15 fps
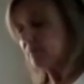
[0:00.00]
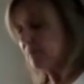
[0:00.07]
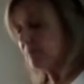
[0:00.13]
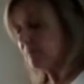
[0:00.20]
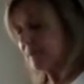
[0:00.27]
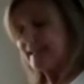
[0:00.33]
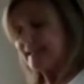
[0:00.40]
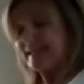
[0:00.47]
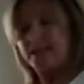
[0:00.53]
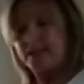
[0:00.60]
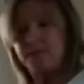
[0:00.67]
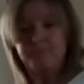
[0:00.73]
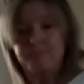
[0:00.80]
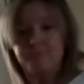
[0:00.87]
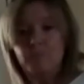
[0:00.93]

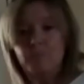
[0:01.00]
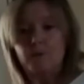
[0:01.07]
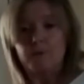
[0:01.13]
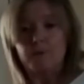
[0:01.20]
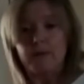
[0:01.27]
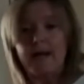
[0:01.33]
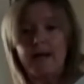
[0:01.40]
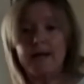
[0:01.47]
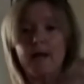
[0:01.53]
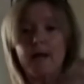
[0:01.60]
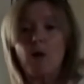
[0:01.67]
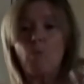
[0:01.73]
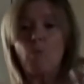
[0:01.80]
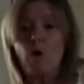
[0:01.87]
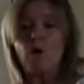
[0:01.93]
Bellini. Okay,
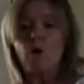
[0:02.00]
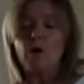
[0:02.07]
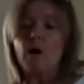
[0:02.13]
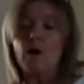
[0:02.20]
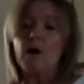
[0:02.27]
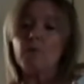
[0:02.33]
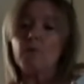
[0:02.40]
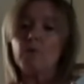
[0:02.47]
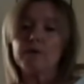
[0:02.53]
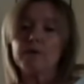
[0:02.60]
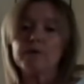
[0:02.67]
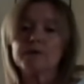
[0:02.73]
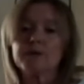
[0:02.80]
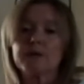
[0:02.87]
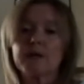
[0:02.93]
and what I want
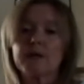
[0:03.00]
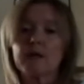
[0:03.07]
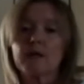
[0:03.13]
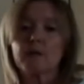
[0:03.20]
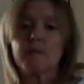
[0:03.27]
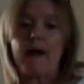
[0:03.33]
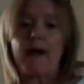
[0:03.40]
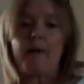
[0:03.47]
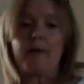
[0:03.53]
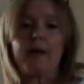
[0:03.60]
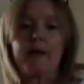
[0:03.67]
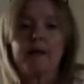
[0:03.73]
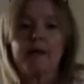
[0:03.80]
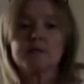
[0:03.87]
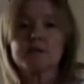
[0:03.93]
you to think about
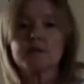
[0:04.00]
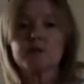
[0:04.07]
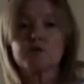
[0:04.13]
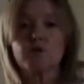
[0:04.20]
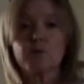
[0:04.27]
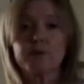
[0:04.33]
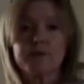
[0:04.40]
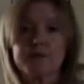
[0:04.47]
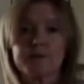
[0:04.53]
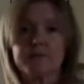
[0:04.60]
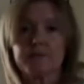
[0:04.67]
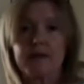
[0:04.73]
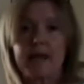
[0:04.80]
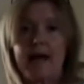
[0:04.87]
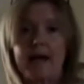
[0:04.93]
is the choice of
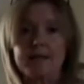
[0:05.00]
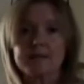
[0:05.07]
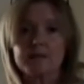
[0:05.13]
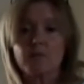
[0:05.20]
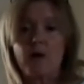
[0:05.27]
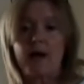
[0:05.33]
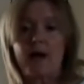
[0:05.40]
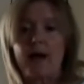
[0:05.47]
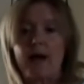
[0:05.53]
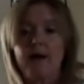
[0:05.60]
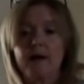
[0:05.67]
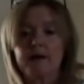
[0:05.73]
glassware.